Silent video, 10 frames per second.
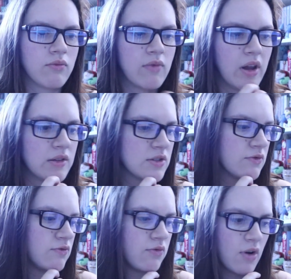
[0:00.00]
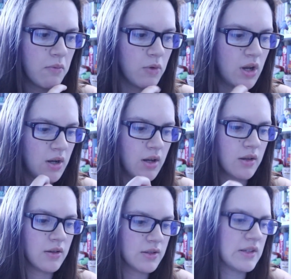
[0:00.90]
breaks from
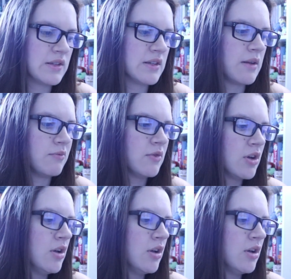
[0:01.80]
reading, since I'm